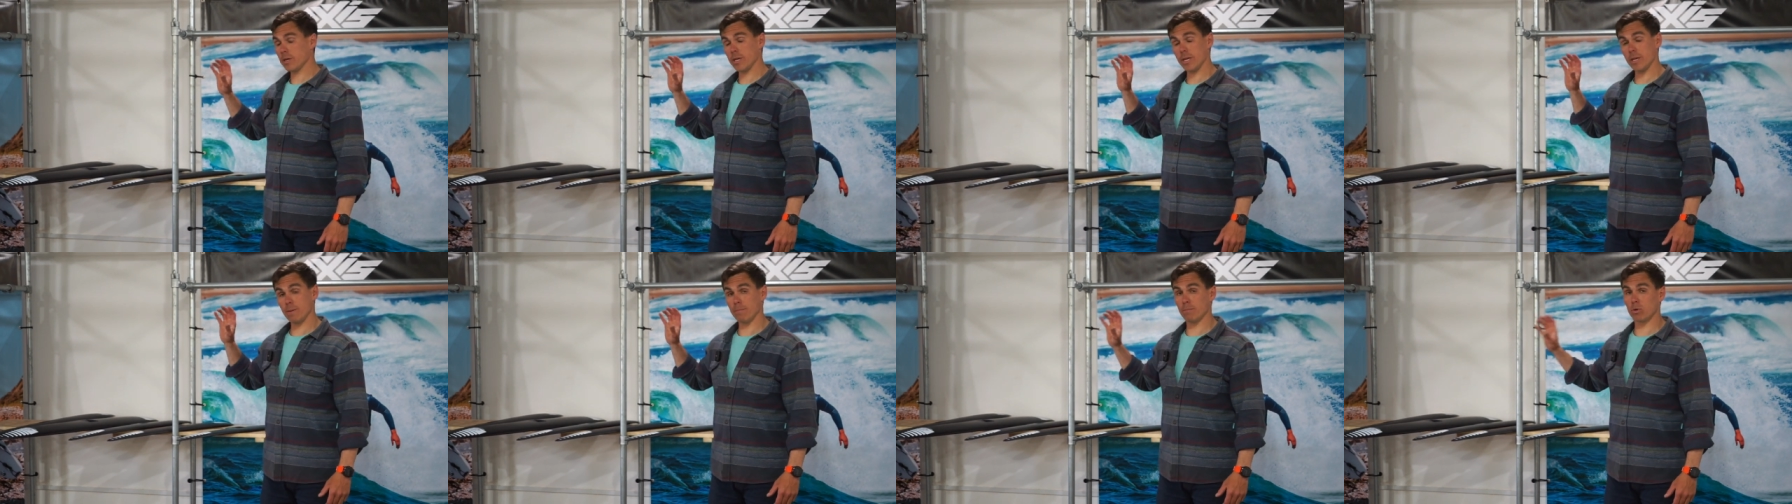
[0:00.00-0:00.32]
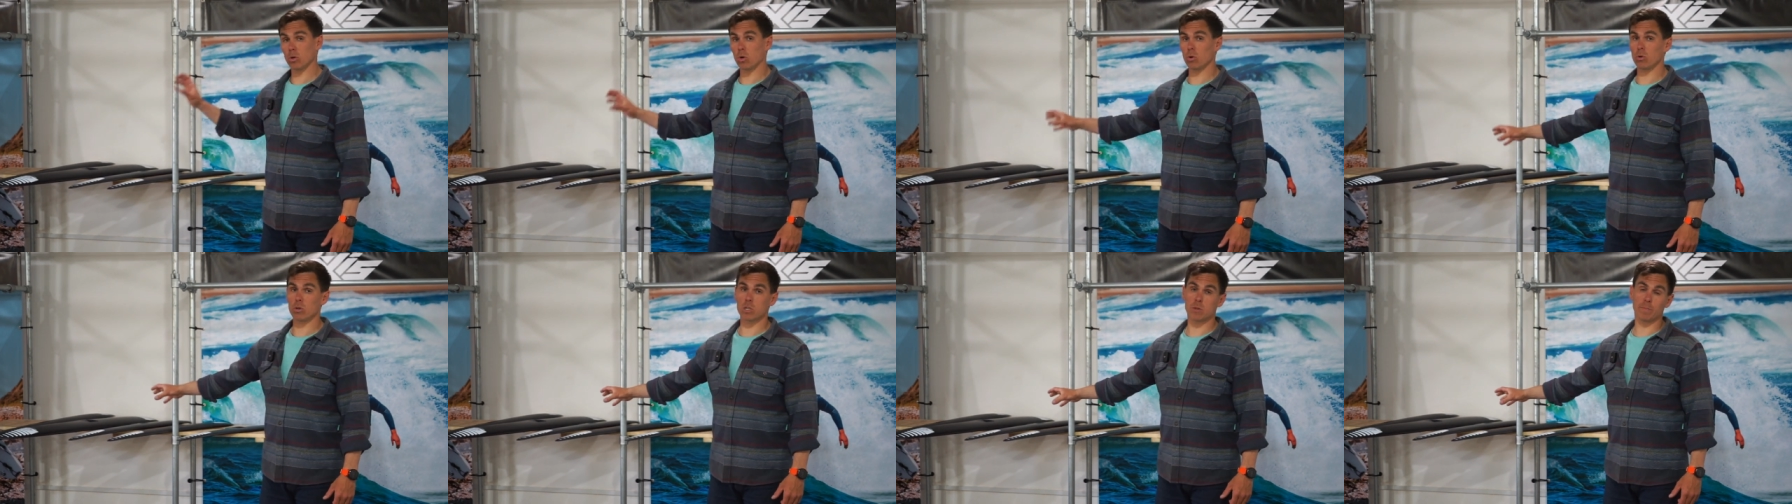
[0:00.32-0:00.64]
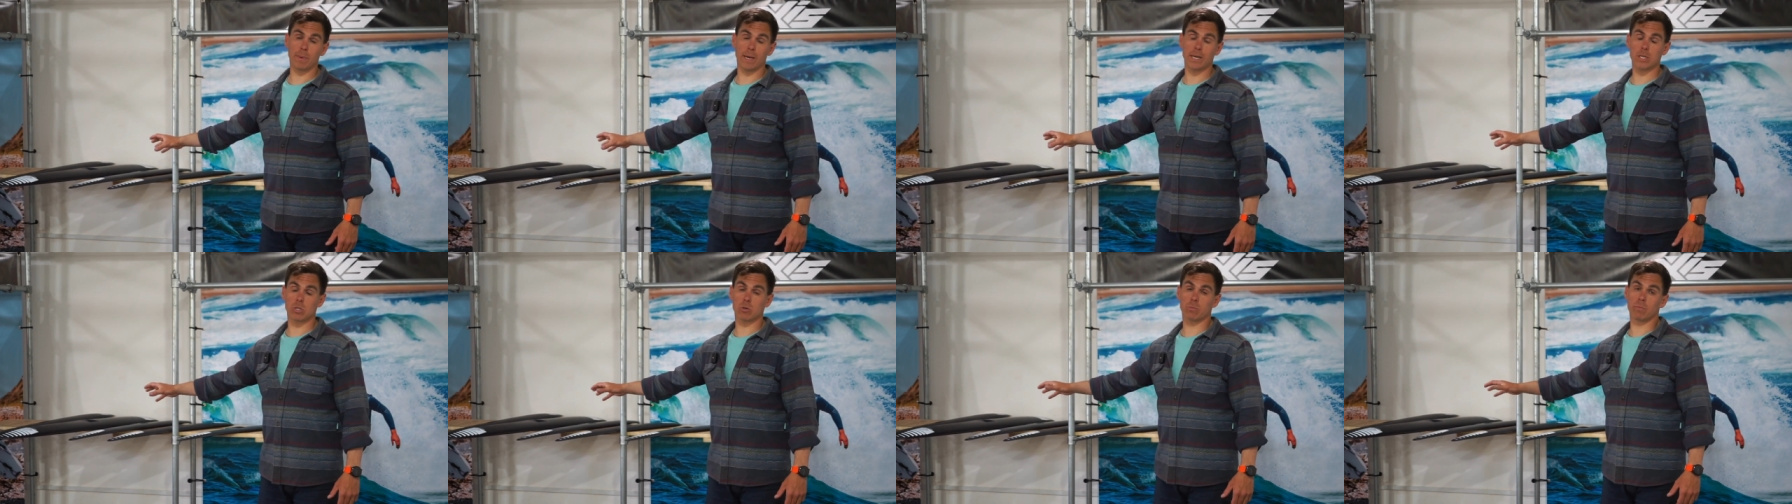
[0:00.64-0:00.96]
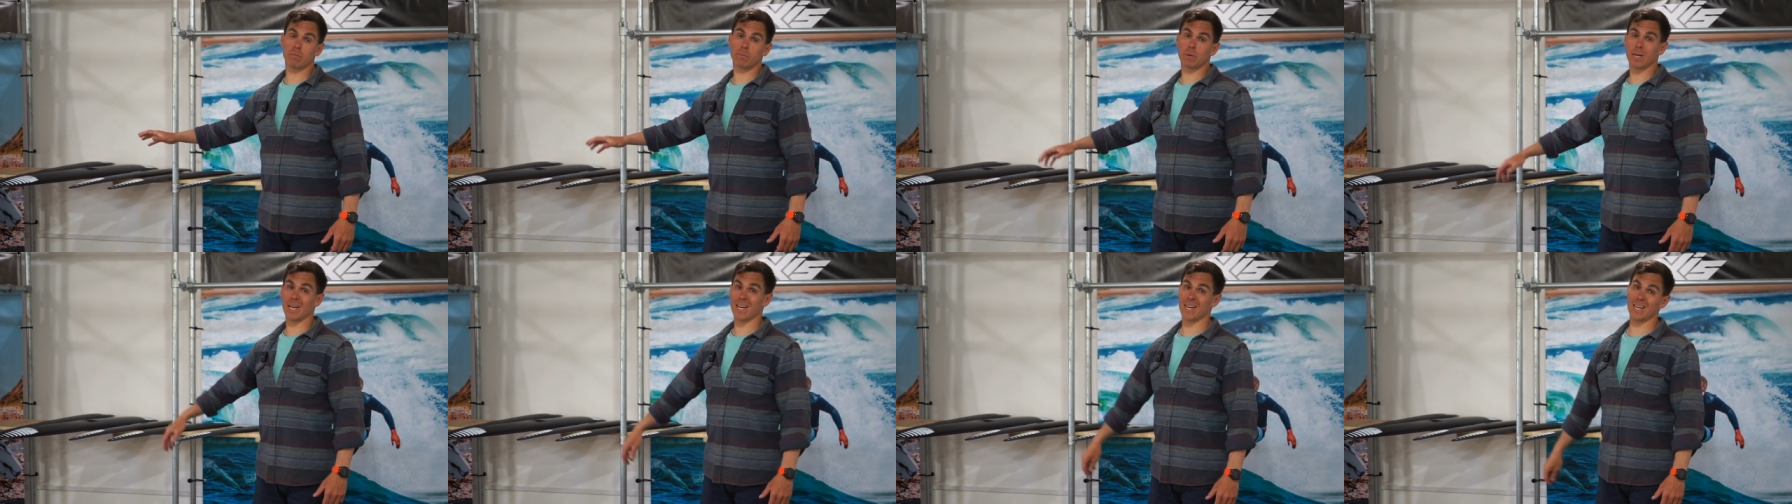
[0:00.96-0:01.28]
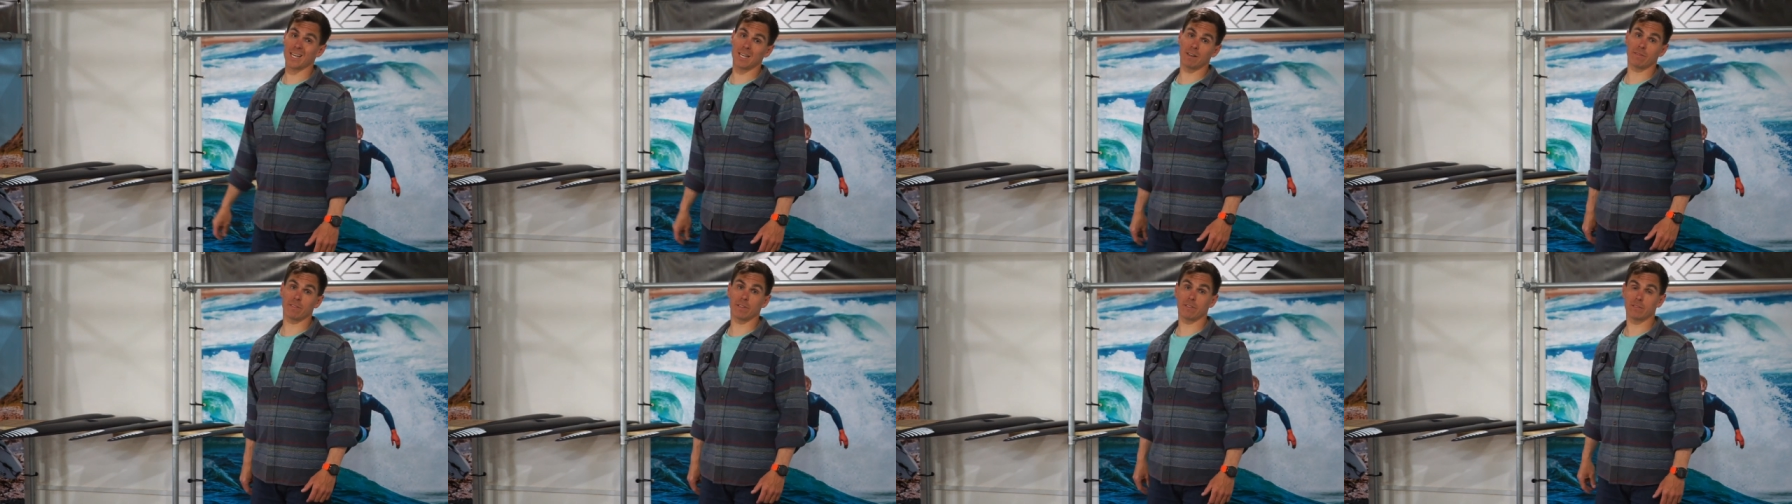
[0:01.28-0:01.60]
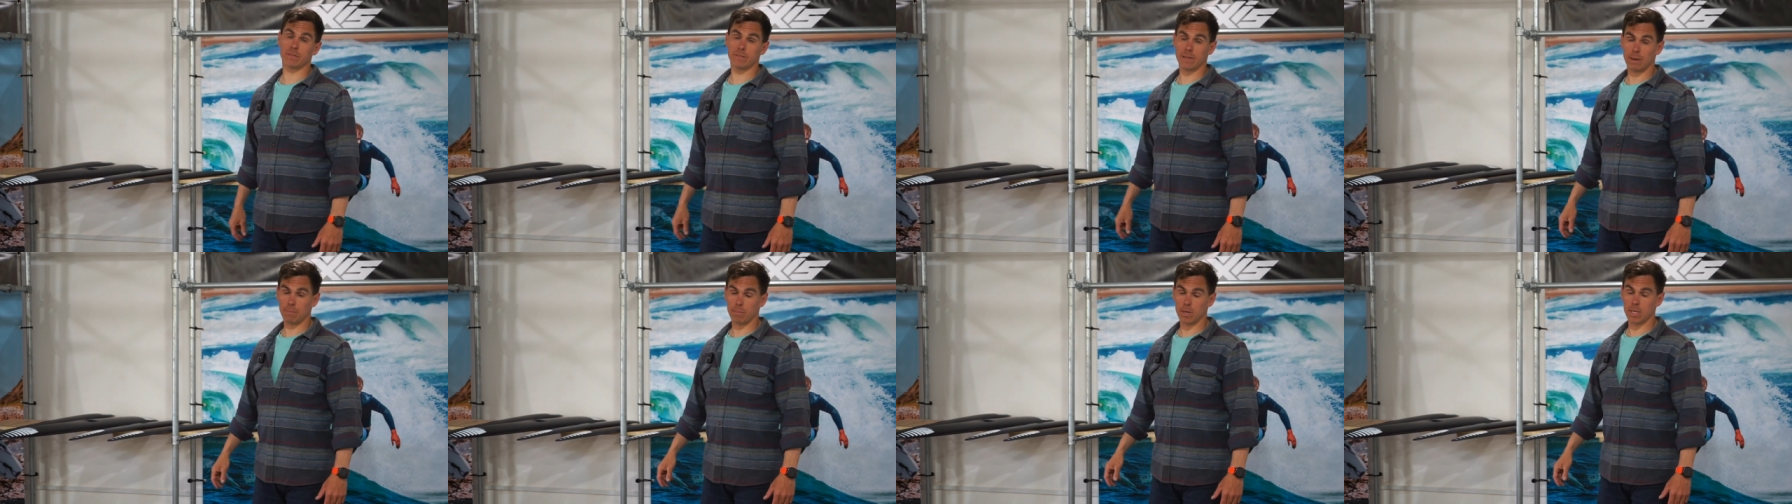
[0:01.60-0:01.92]
the broad spectrum
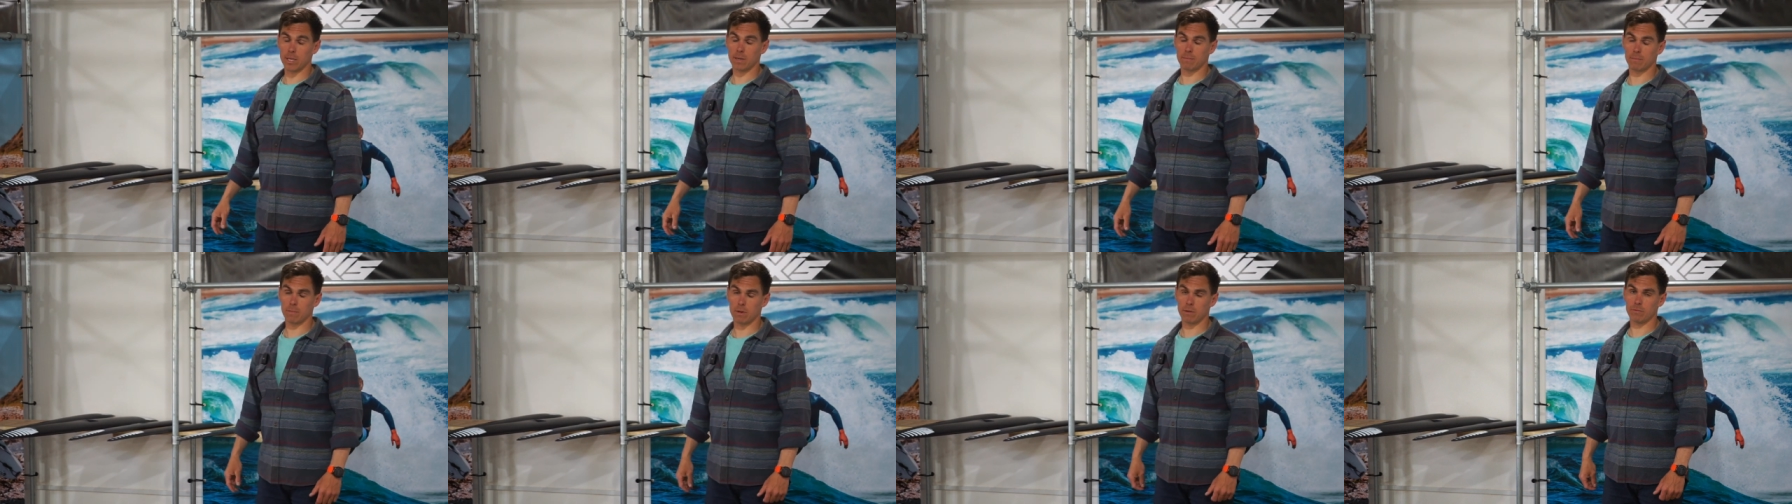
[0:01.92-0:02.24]
carve family